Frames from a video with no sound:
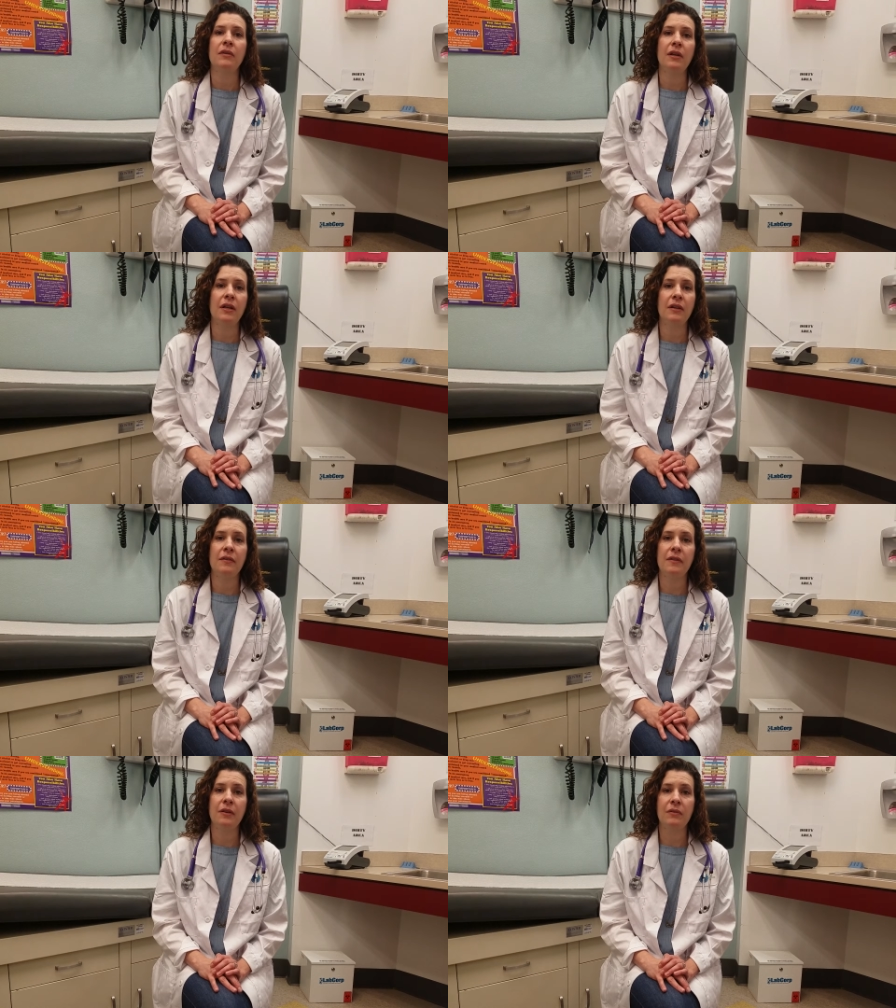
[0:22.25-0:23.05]

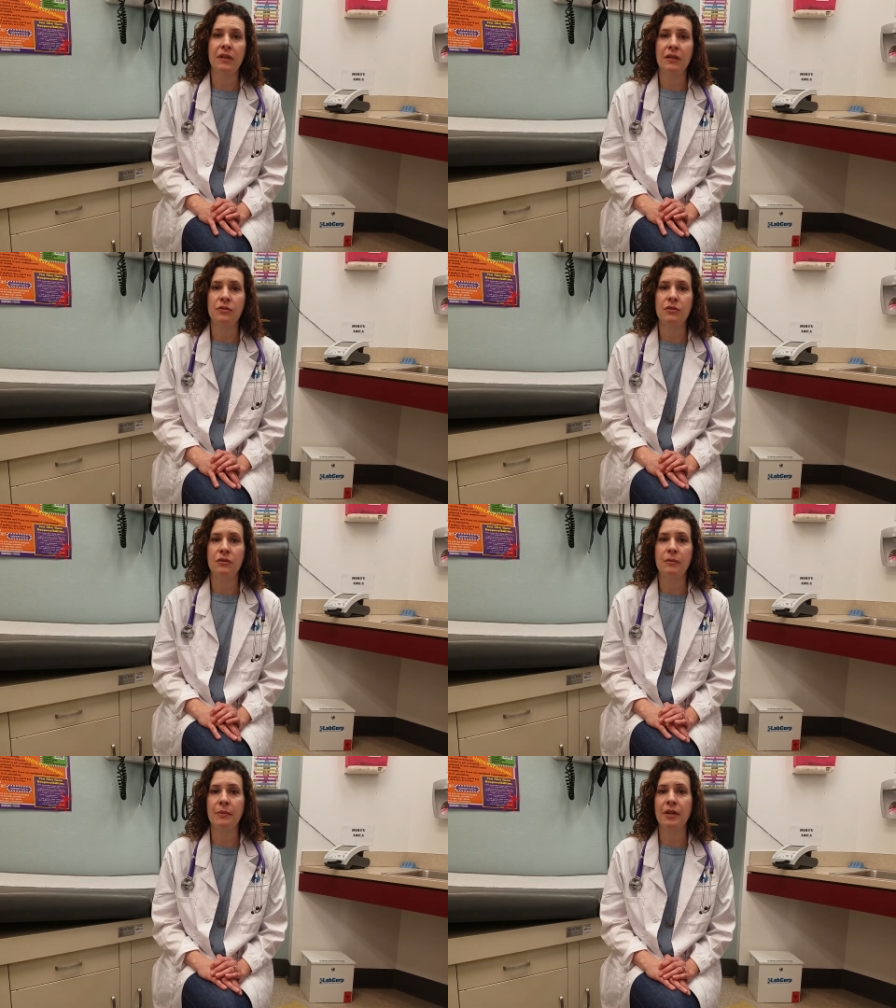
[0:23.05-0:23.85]
anything related to
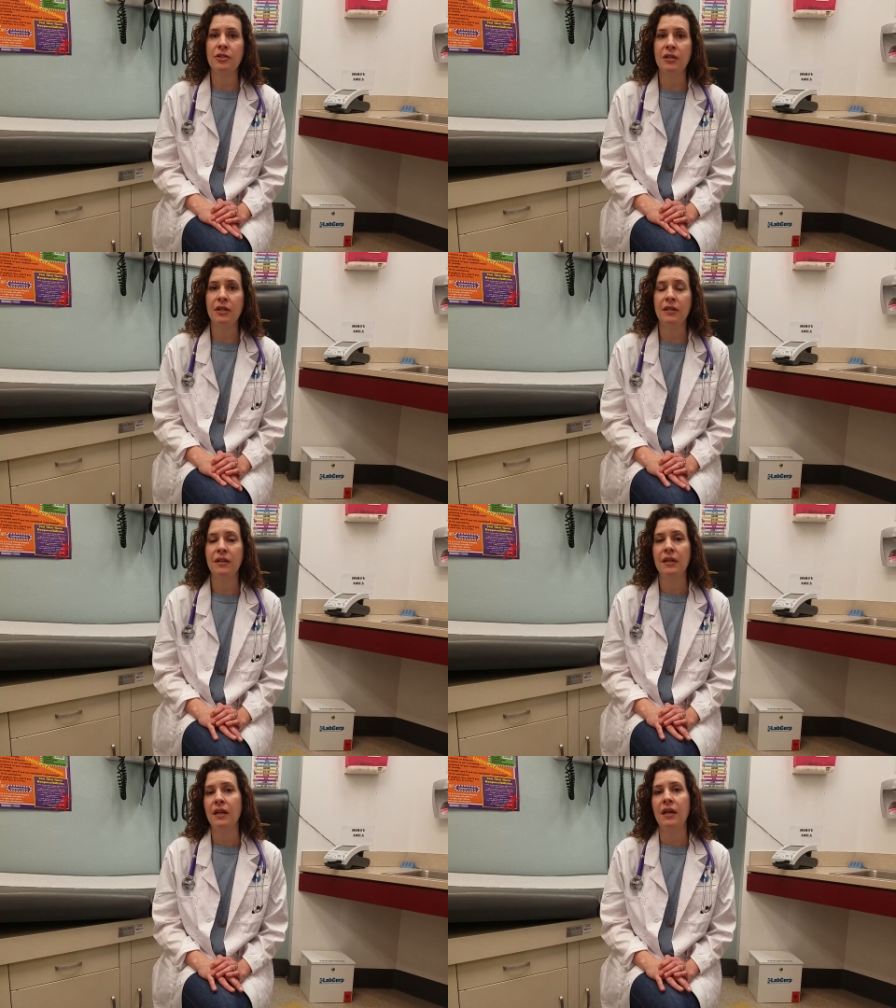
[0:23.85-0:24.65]
depression,
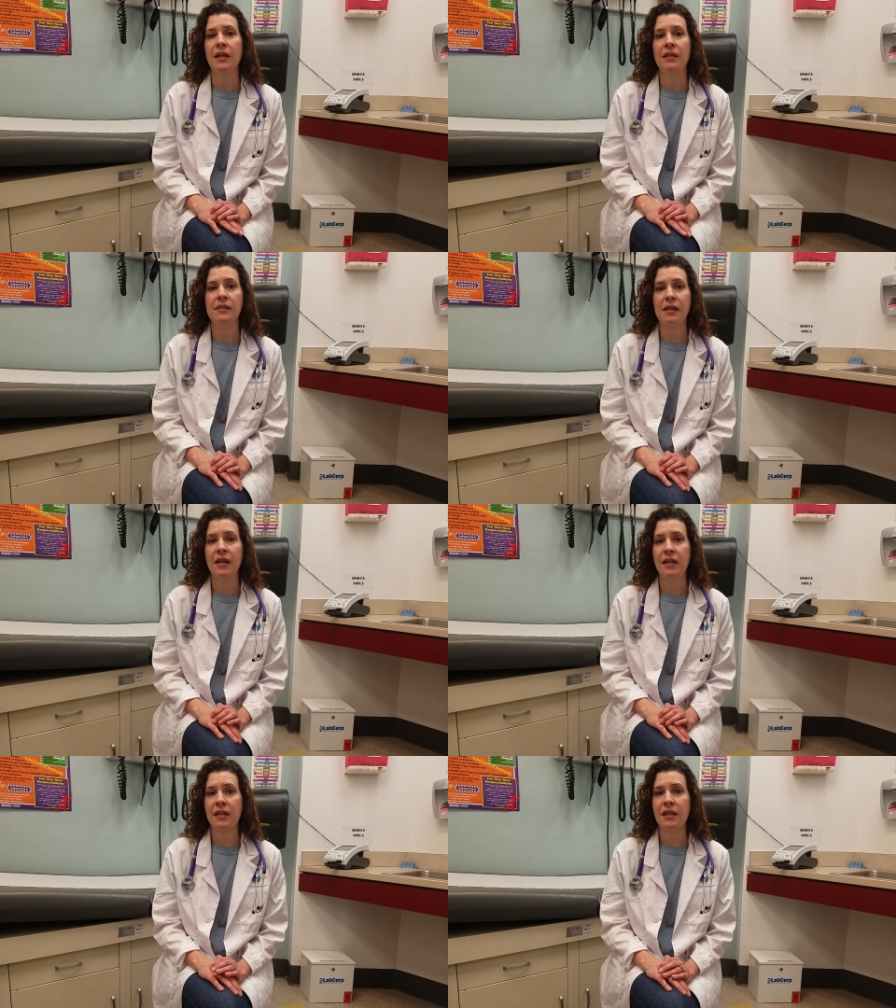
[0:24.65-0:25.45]

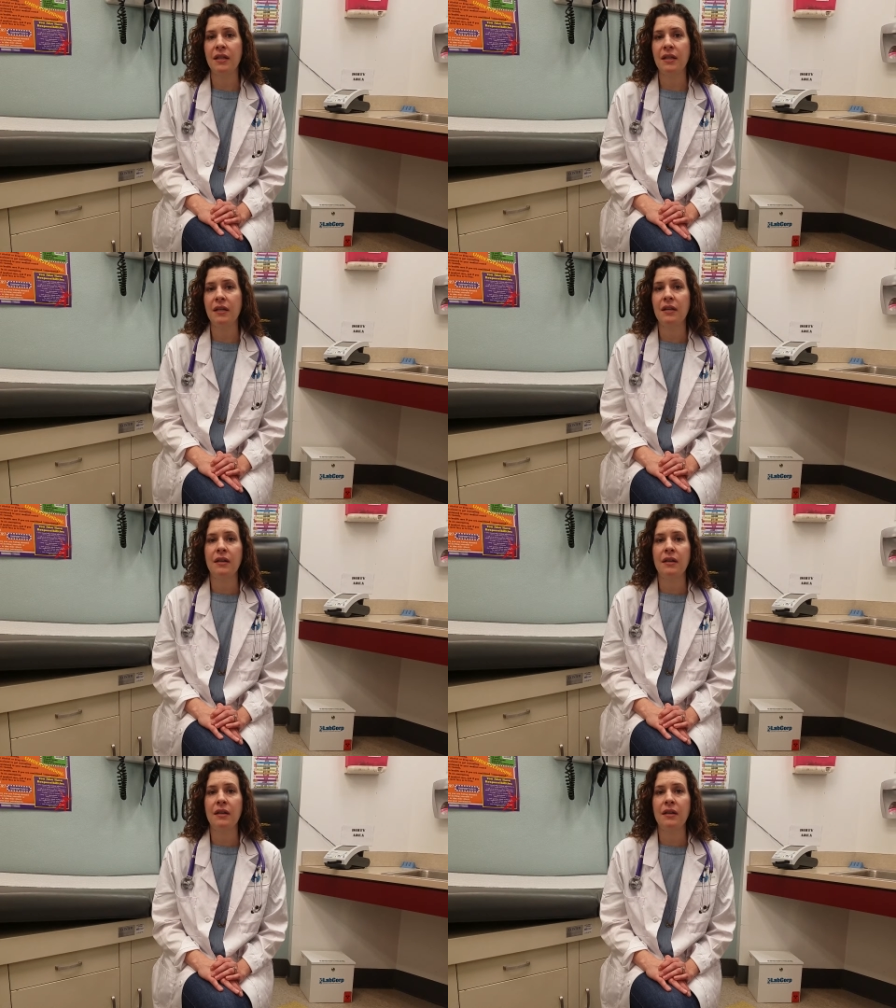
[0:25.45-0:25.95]
anxiety.